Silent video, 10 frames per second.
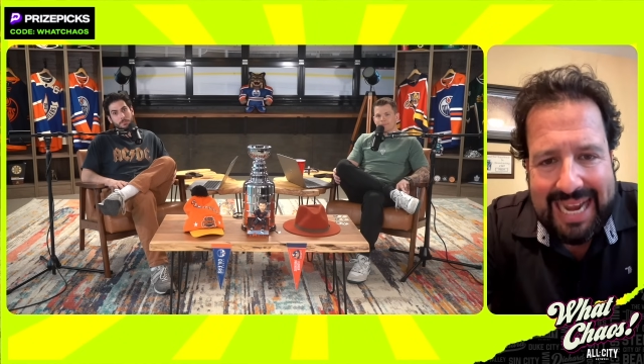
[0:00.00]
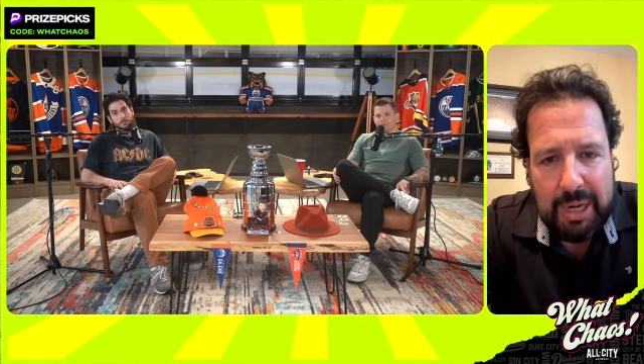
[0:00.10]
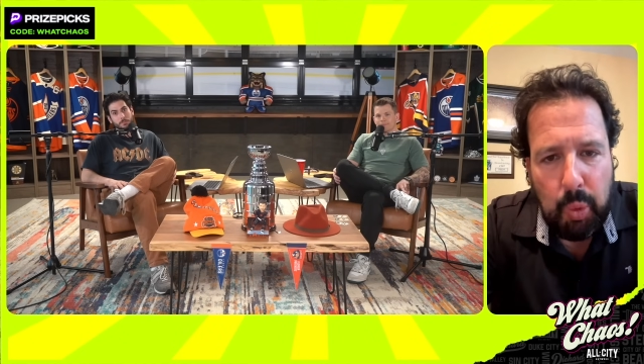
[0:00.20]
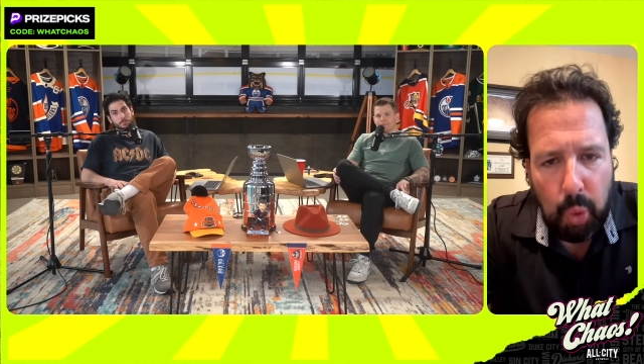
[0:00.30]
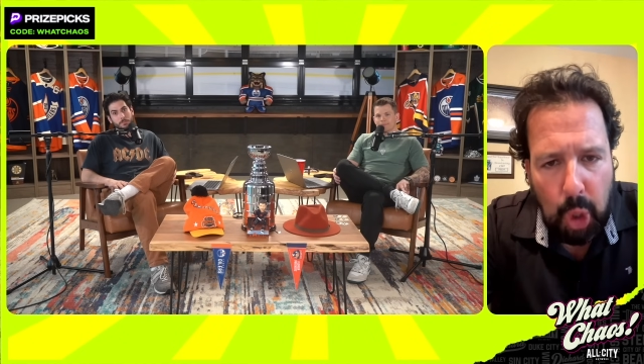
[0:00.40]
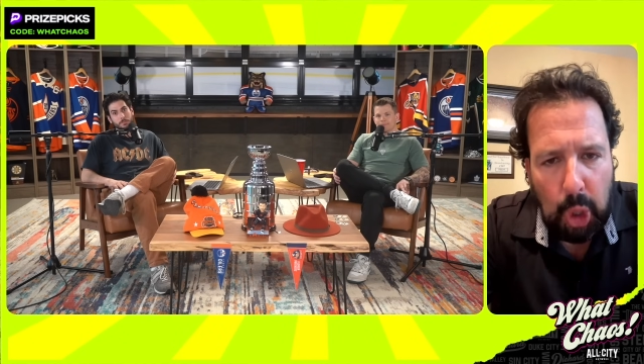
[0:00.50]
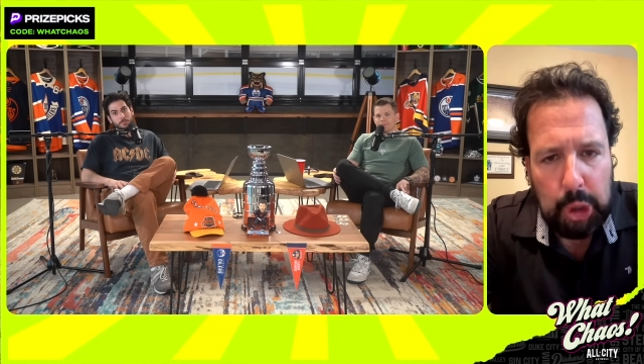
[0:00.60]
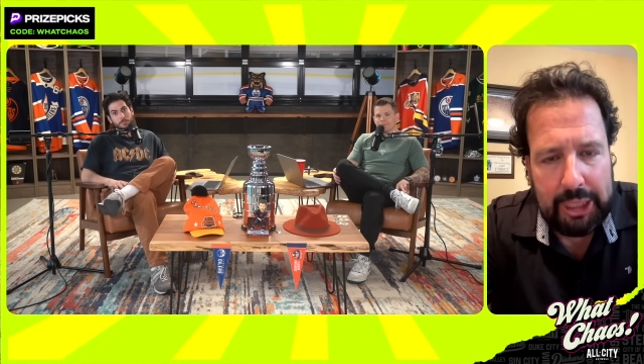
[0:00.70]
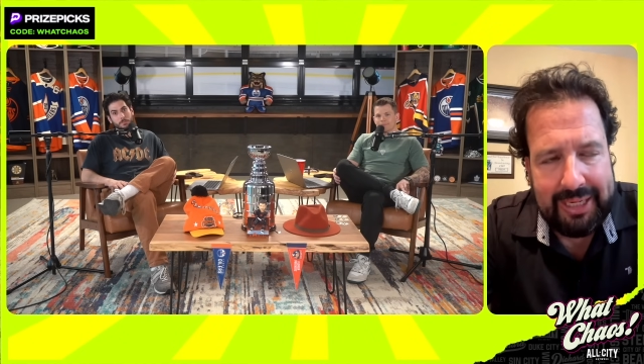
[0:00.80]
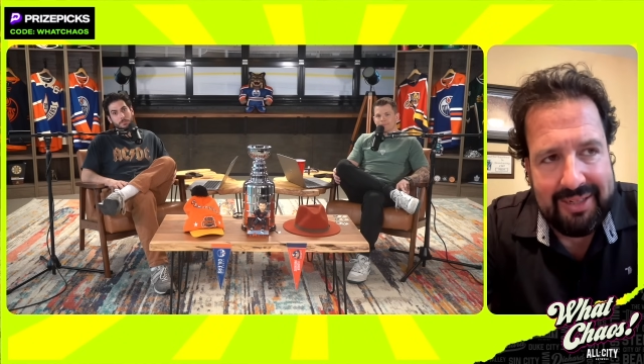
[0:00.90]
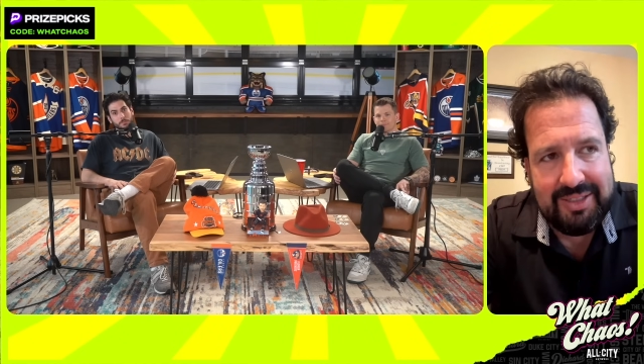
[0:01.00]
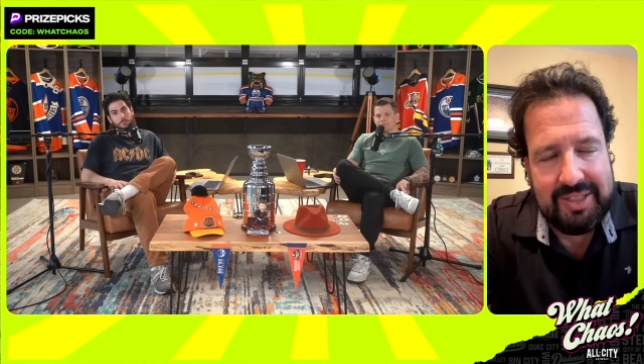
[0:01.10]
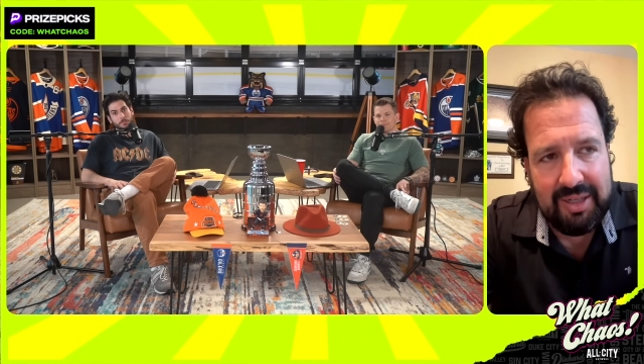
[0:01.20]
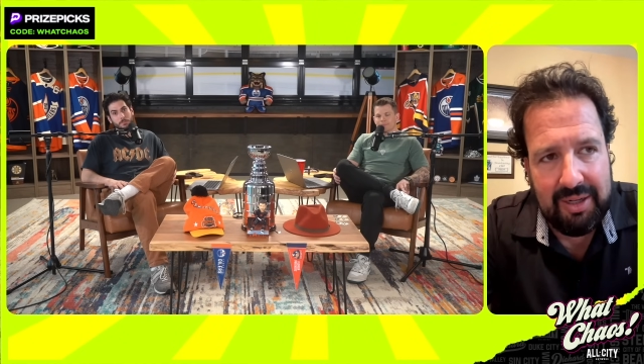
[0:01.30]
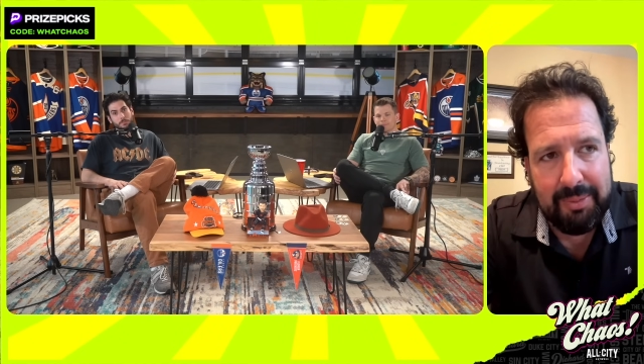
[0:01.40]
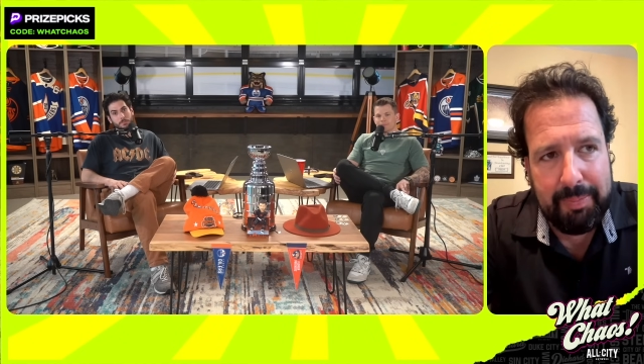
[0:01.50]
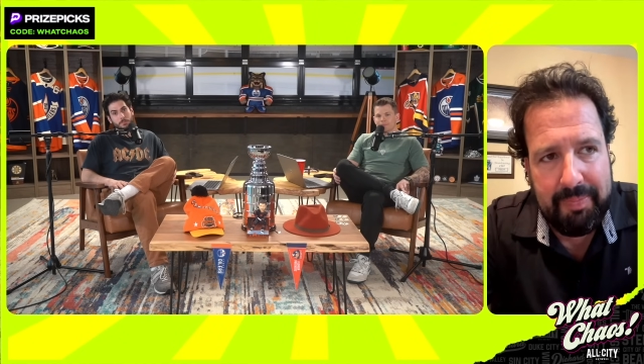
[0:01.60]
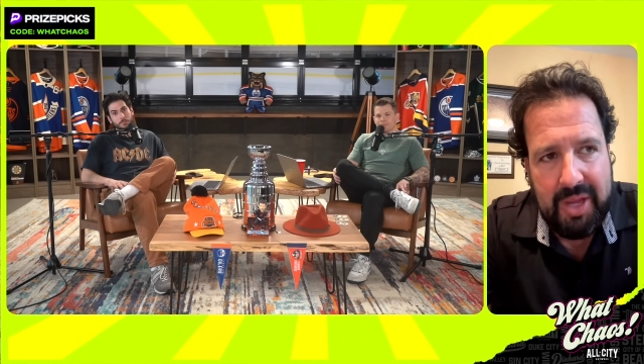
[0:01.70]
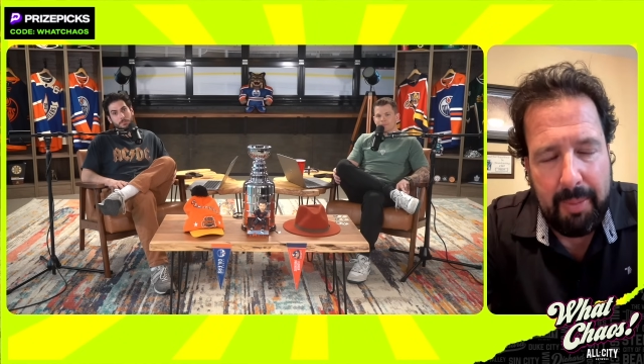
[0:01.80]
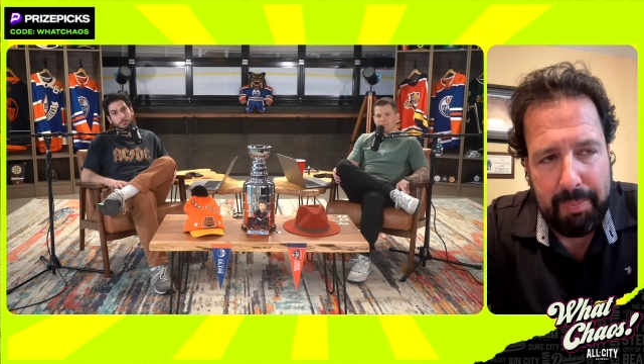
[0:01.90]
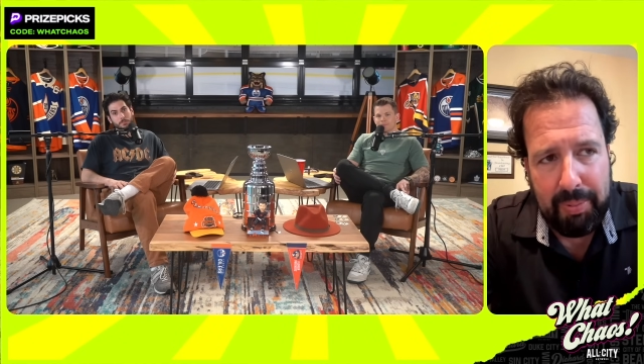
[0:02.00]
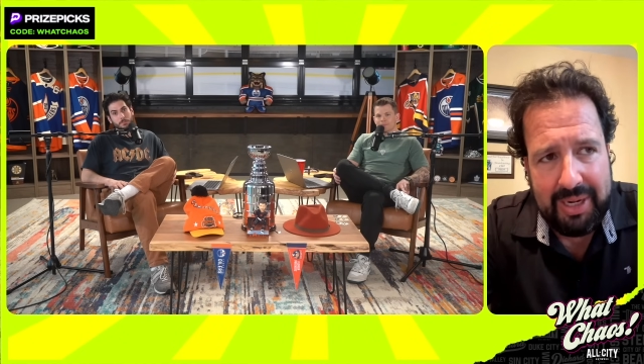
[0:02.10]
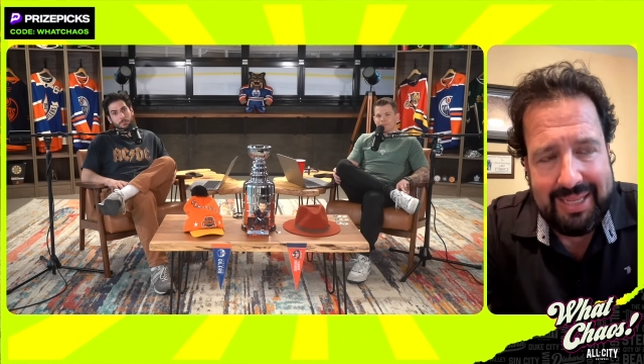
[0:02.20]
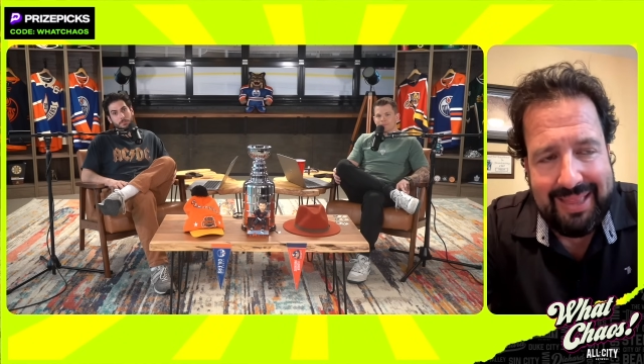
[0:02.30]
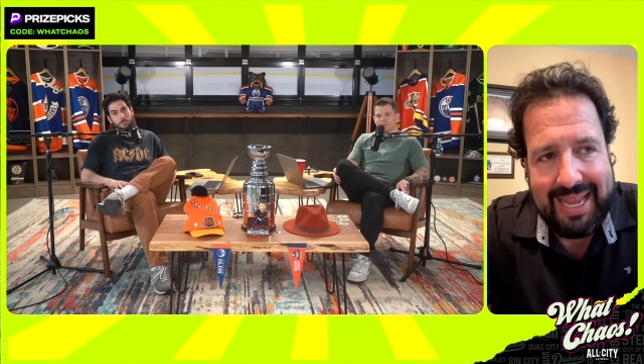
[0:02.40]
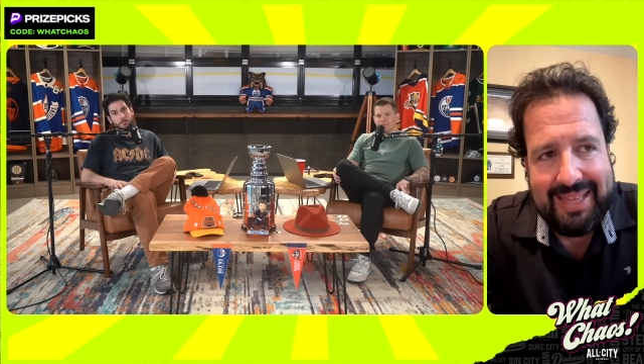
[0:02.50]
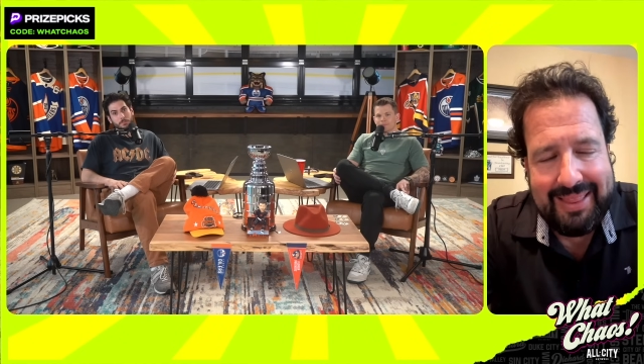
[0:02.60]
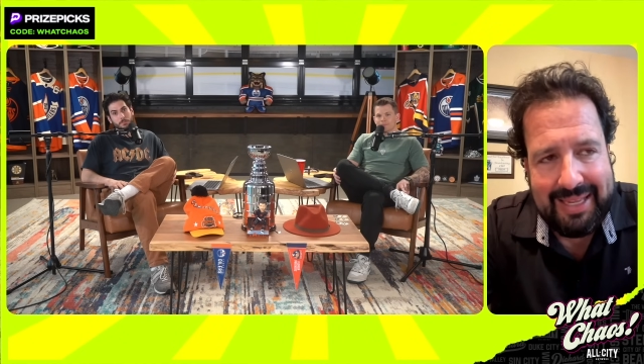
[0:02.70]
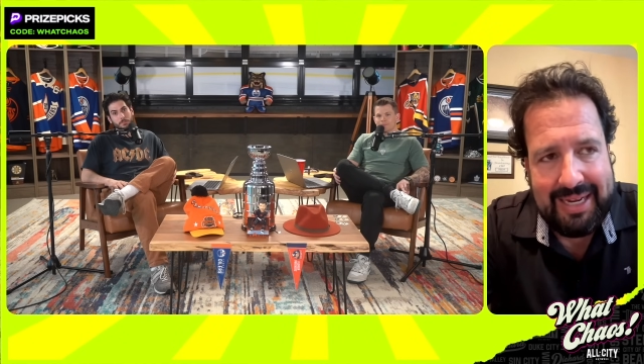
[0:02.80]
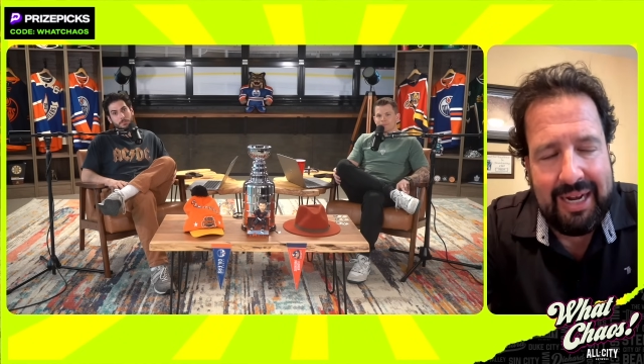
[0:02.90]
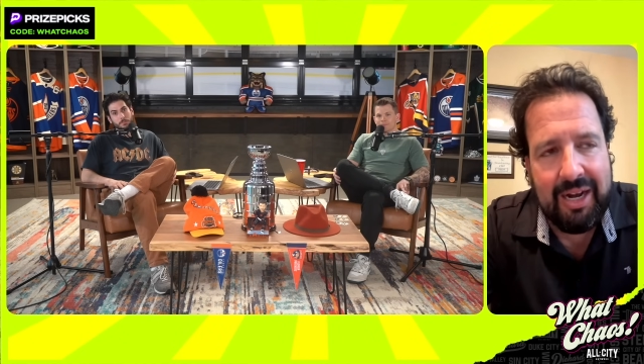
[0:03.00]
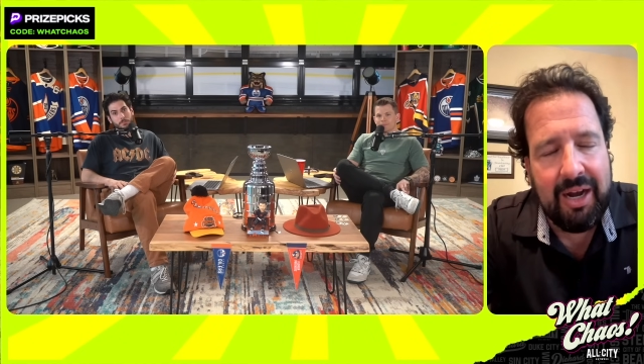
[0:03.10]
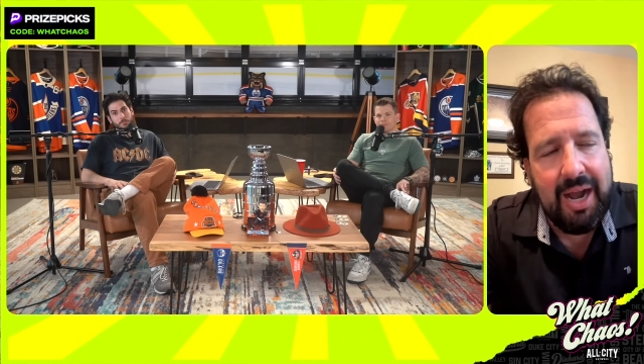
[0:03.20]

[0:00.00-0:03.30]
rolling until pretty late in the year.